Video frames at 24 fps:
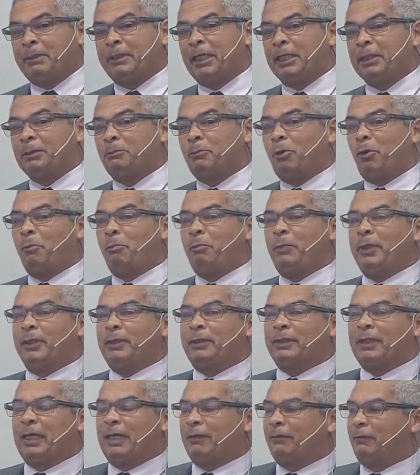So there is
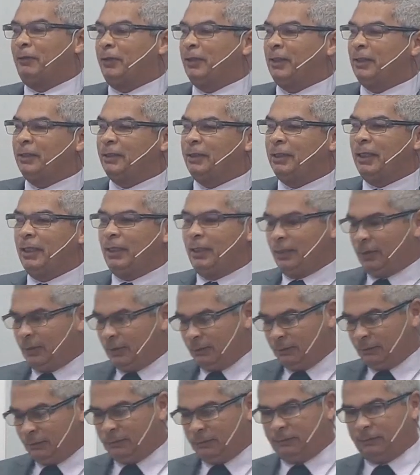a moment in
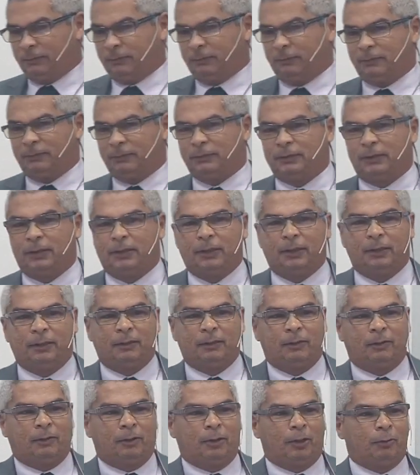his life
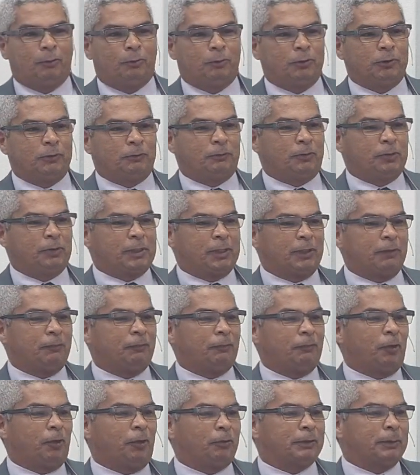
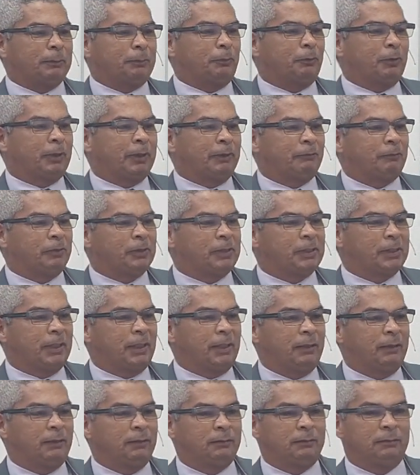when you
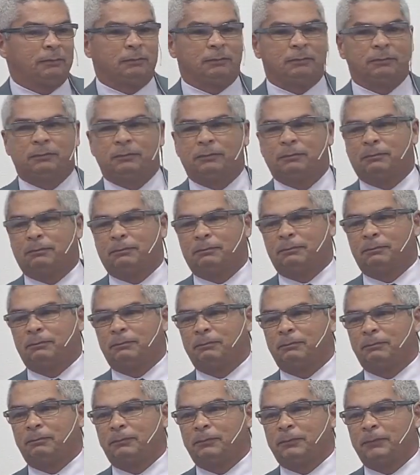return is
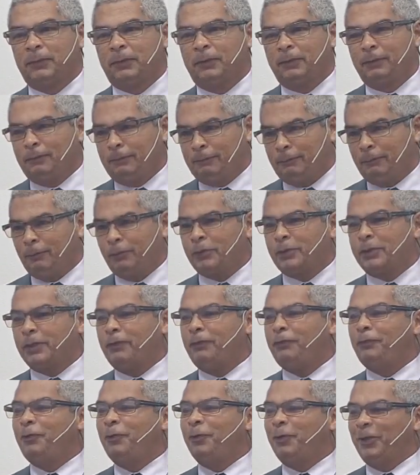because
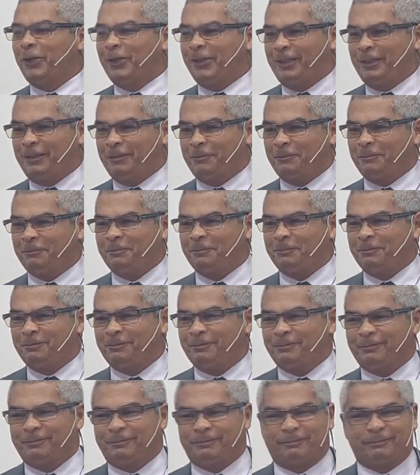one
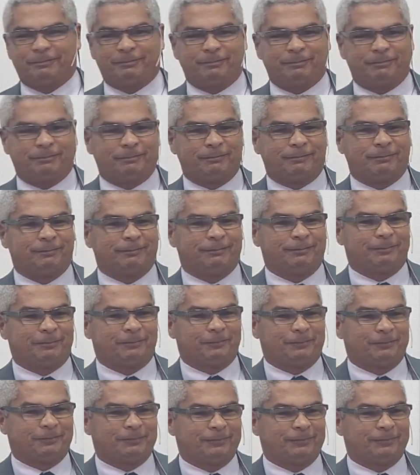day you left, right?